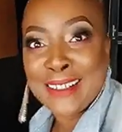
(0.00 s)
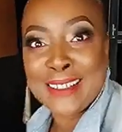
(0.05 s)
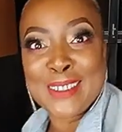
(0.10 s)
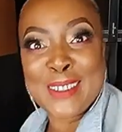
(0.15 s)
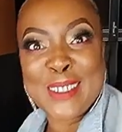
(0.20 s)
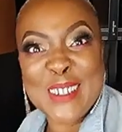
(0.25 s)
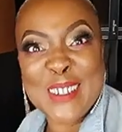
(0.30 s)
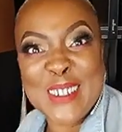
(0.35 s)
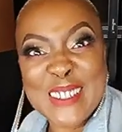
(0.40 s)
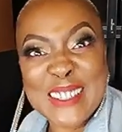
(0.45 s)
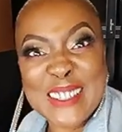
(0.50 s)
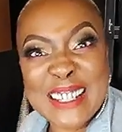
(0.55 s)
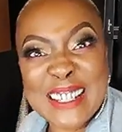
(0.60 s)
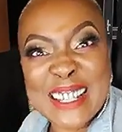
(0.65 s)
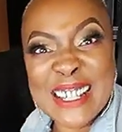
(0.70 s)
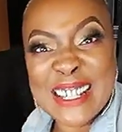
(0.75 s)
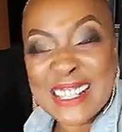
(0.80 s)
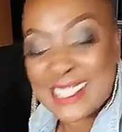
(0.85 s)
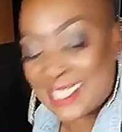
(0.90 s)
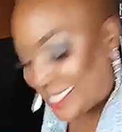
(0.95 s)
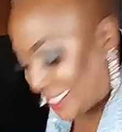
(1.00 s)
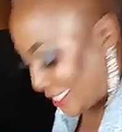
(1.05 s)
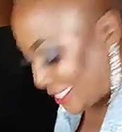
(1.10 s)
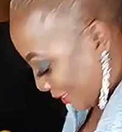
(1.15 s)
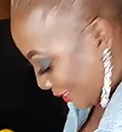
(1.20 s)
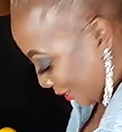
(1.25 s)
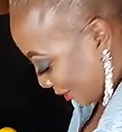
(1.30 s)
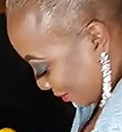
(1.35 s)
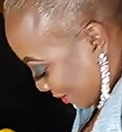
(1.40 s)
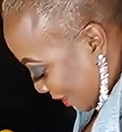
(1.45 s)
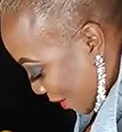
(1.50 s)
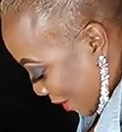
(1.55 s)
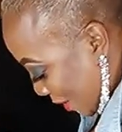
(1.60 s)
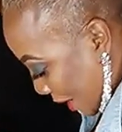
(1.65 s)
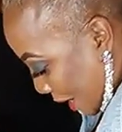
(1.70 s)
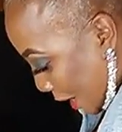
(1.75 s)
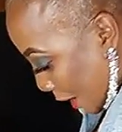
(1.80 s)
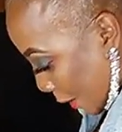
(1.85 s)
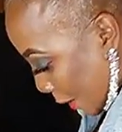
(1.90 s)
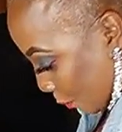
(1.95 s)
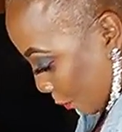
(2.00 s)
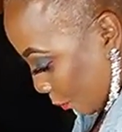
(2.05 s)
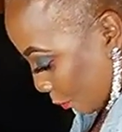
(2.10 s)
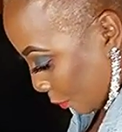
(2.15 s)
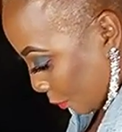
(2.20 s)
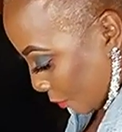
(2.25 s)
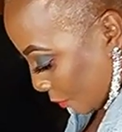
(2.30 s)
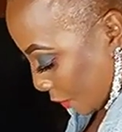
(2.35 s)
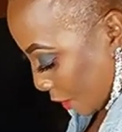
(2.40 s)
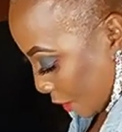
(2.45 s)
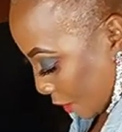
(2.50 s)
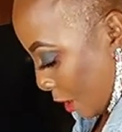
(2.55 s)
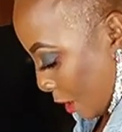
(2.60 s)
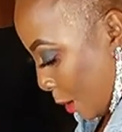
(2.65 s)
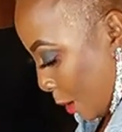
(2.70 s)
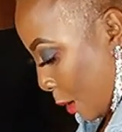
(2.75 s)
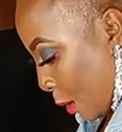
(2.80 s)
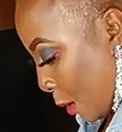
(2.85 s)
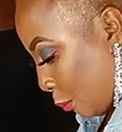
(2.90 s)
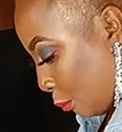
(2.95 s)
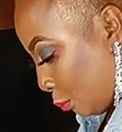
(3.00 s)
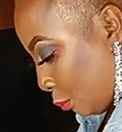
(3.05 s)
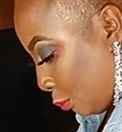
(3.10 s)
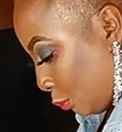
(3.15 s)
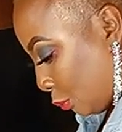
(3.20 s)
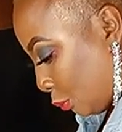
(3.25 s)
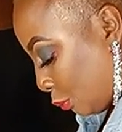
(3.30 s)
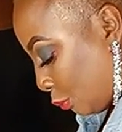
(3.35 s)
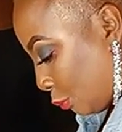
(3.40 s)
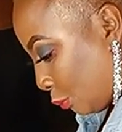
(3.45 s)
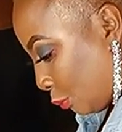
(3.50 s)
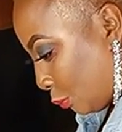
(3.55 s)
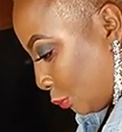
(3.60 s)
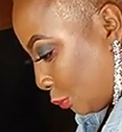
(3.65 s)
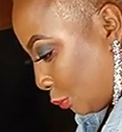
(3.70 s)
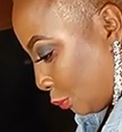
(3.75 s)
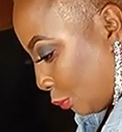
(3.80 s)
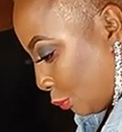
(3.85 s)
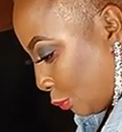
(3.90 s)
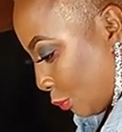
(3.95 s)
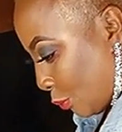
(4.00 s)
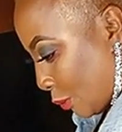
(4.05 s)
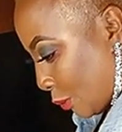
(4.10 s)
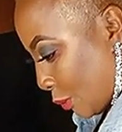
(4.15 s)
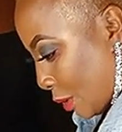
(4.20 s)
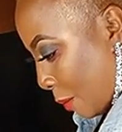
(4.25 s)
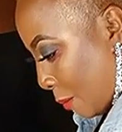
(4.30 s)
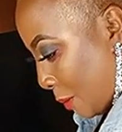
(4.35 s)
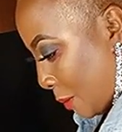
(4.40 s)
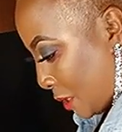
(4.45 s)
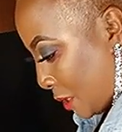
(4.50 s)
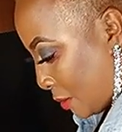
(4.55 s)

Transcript: goodness. Okay. Um, I'm going to